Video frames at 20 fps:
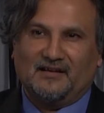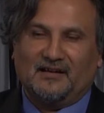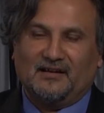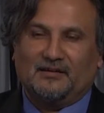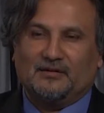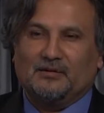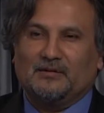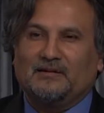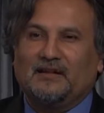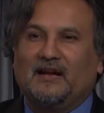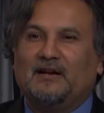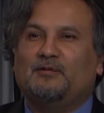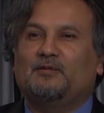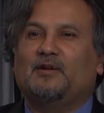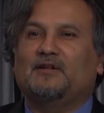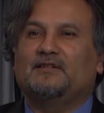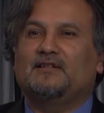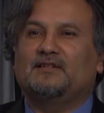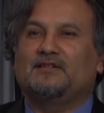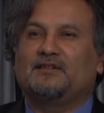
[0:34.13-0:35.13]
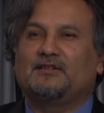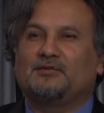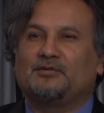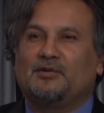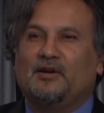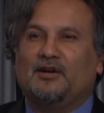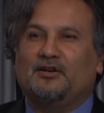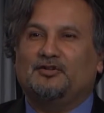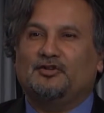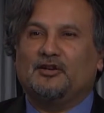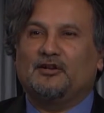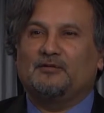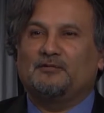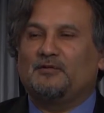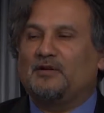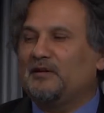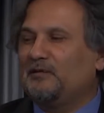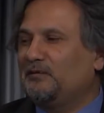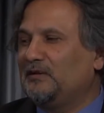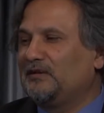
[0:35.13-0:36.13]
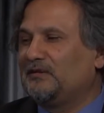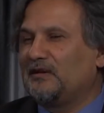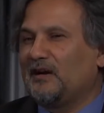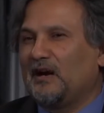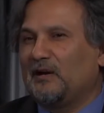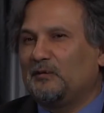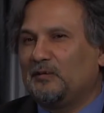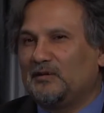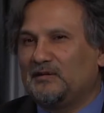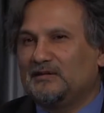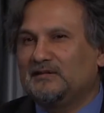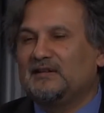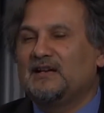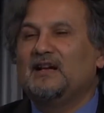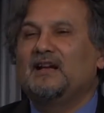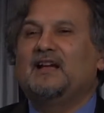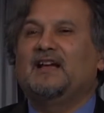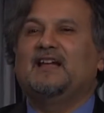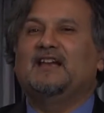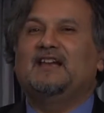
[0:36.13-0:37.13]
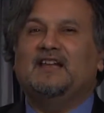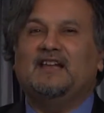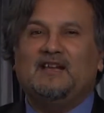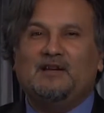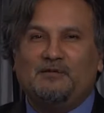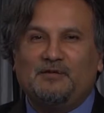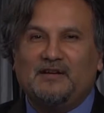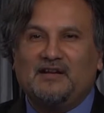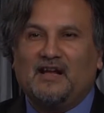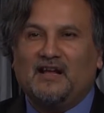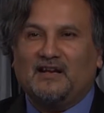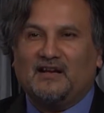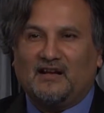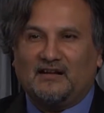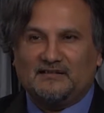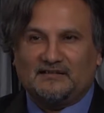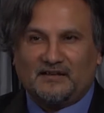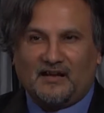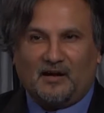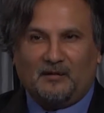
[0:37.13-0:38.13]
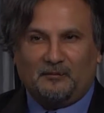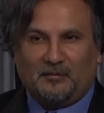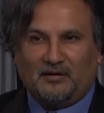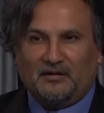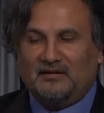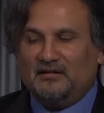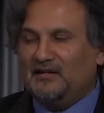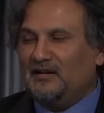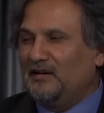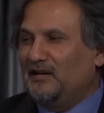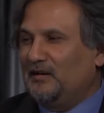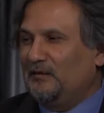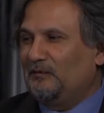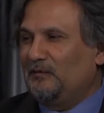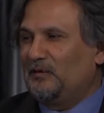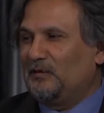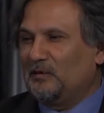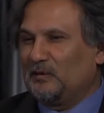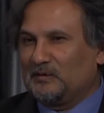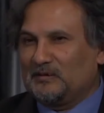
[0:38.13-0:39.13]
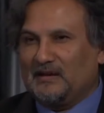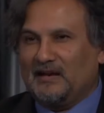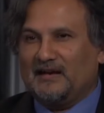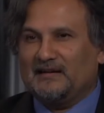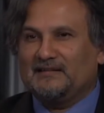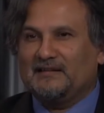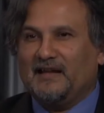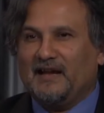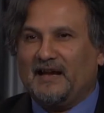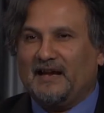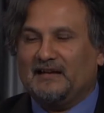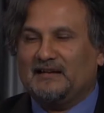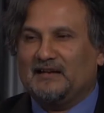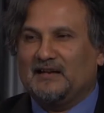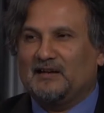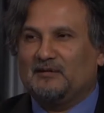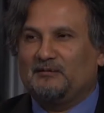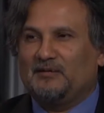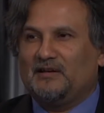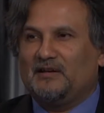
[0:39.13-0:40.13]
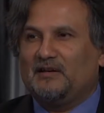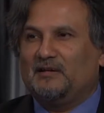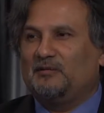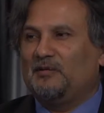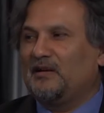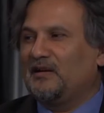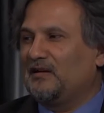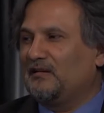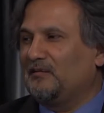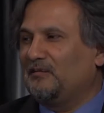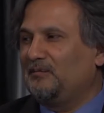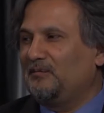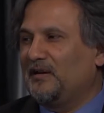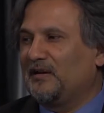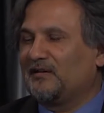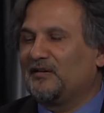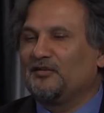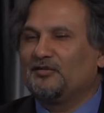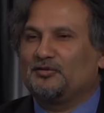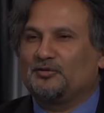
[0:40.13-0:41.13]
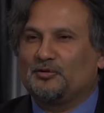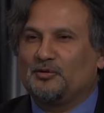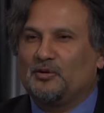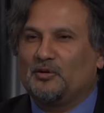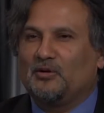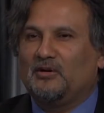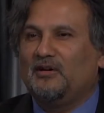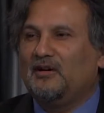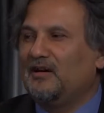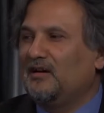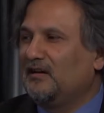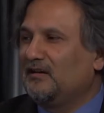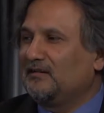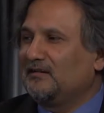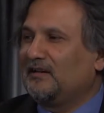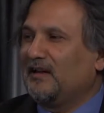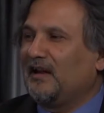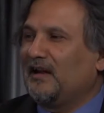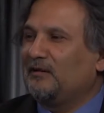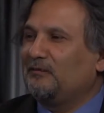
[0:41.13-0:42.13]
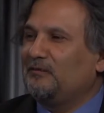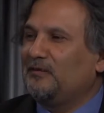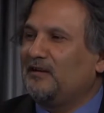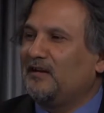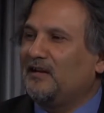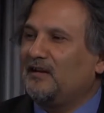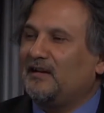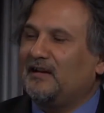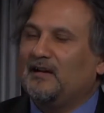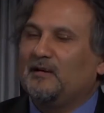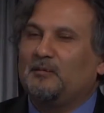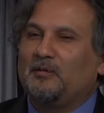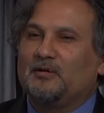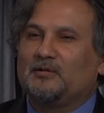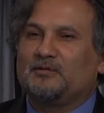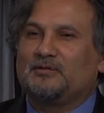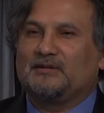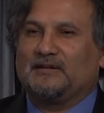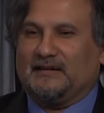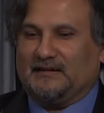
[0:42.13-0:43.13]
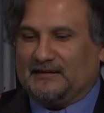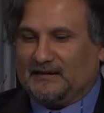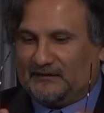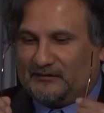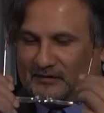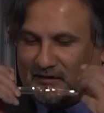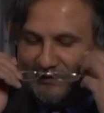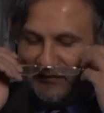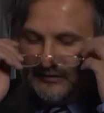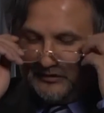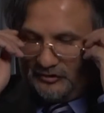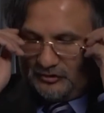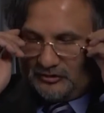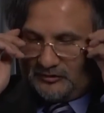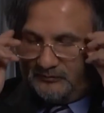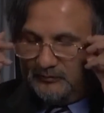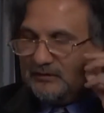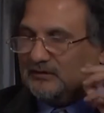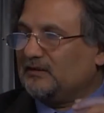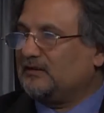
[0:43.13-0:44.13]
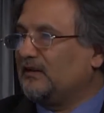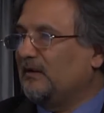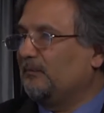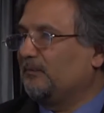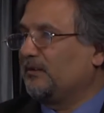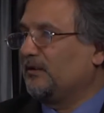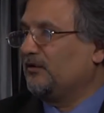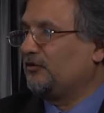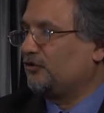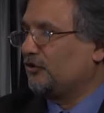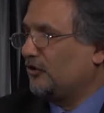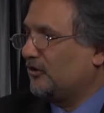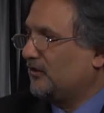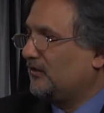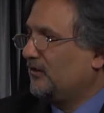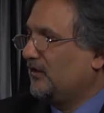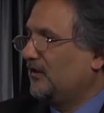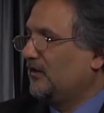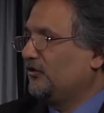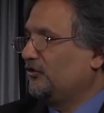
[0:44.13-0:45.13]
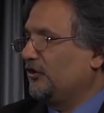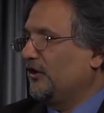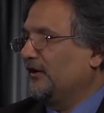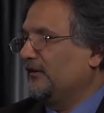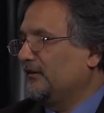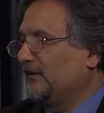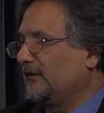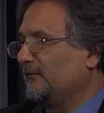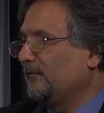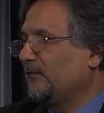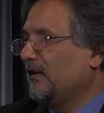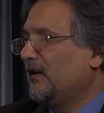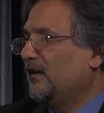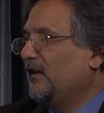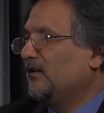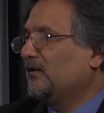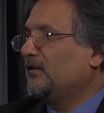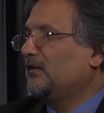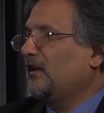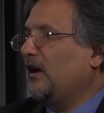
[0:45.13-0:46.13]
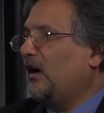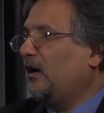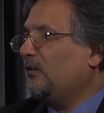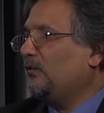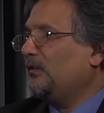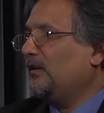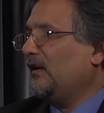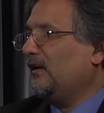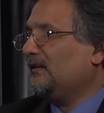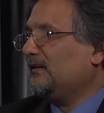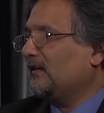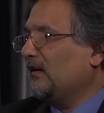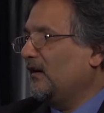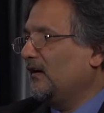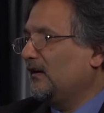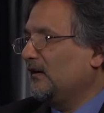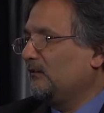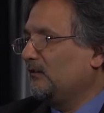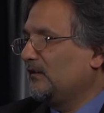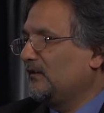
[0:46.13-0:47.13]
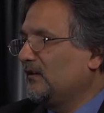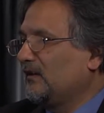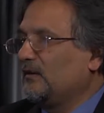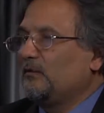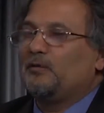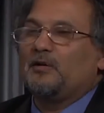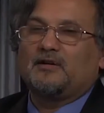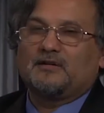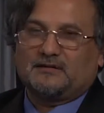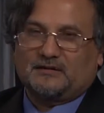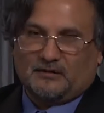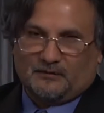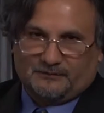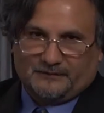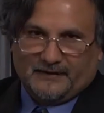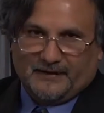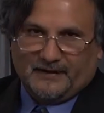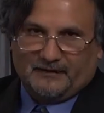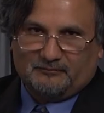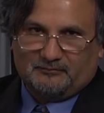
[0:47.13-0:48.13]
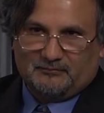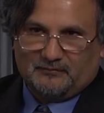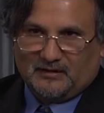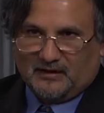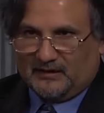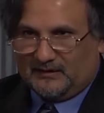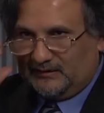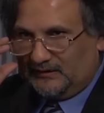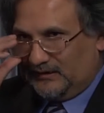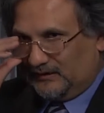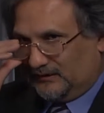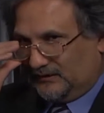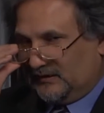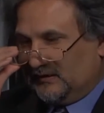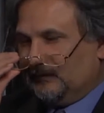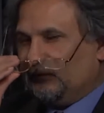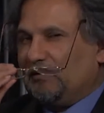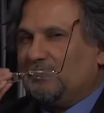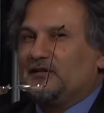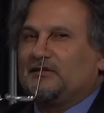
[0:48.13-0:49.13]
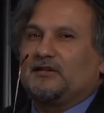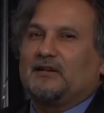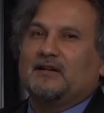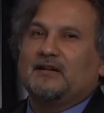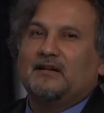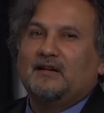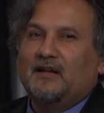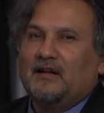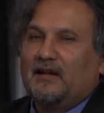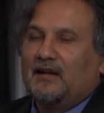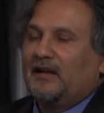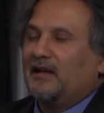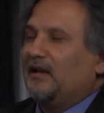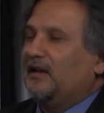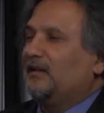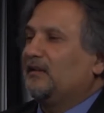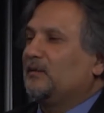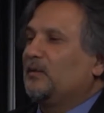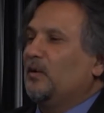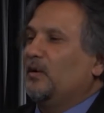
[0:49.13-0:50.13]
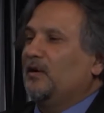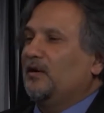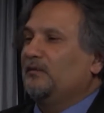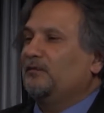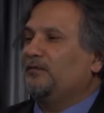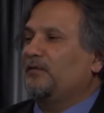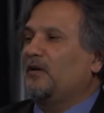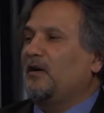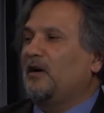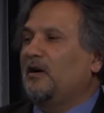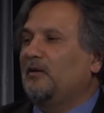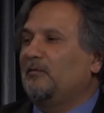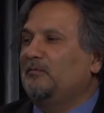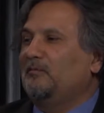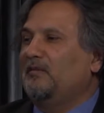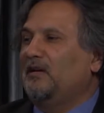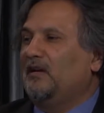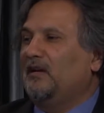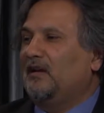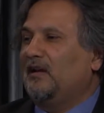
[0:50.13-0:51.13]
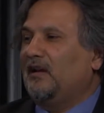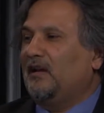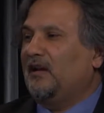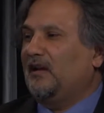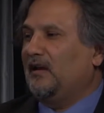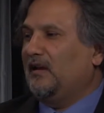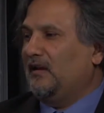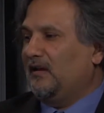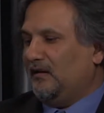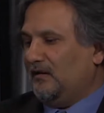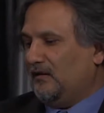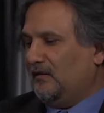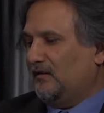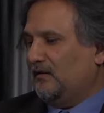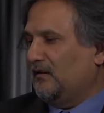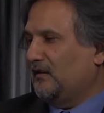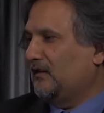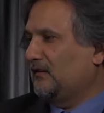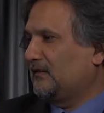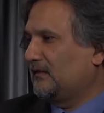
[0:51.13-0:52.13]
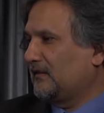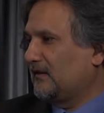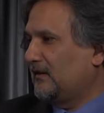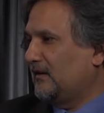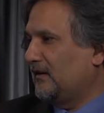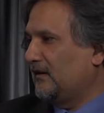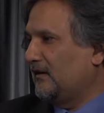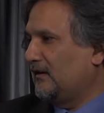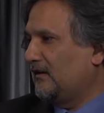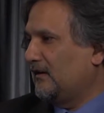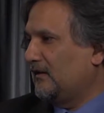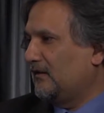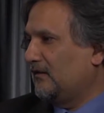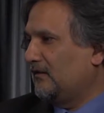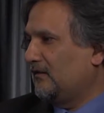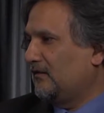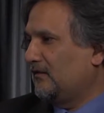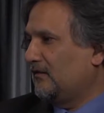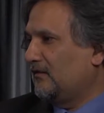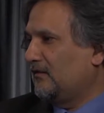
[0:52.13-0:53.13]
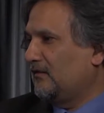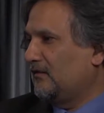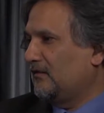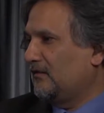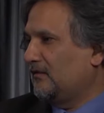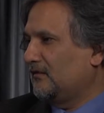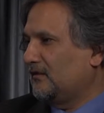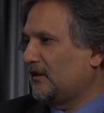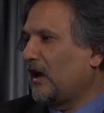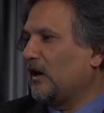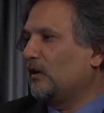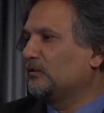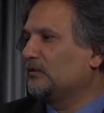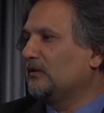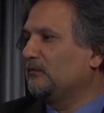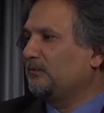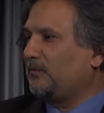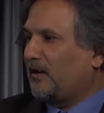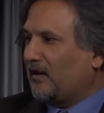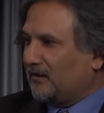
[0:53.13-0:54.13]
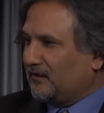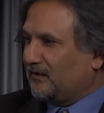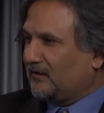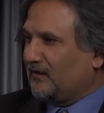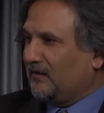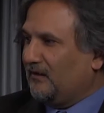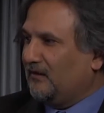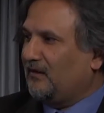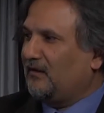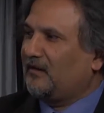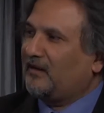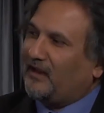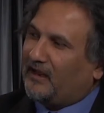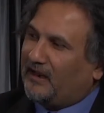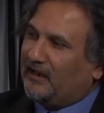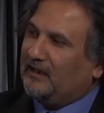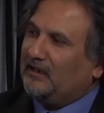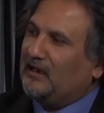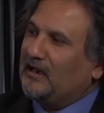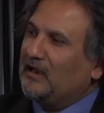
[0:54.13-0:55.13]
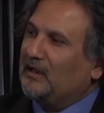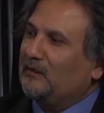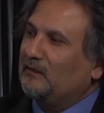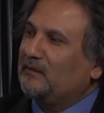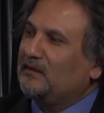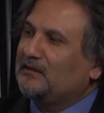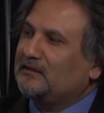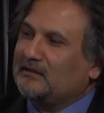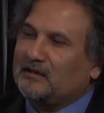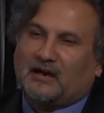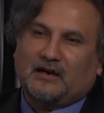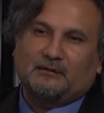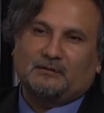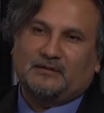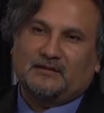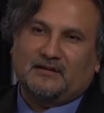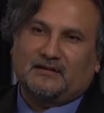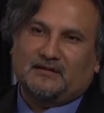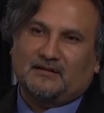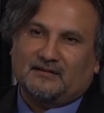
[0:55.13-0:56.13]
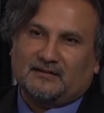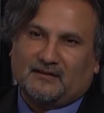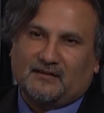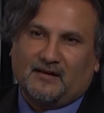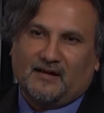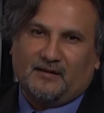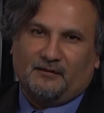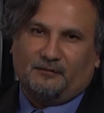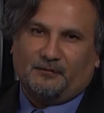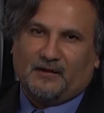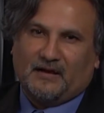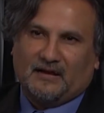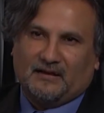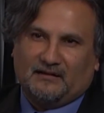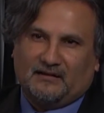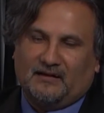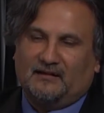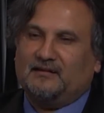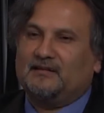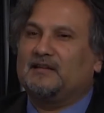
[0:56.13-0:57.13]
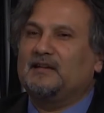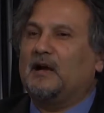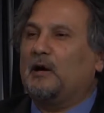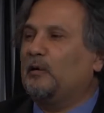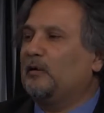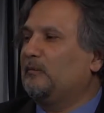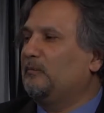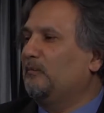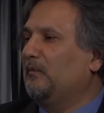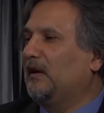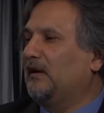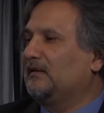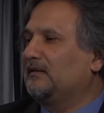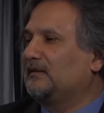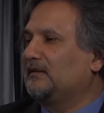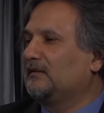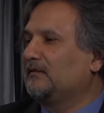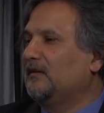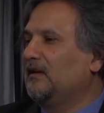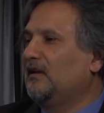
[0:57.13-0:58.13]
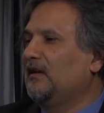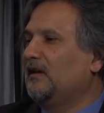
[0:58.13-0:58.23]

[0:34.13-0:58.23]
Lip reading: So, that was a situation where we traversed in EVN ensemble. We looked at that and we were making sure that we are able to see that transition with the temperature changing. So, now we are starting with the reverse of that, and this reversal is going from a, let us say, 1000 particle. Again, we will start with the crystalline phase and see how it melts.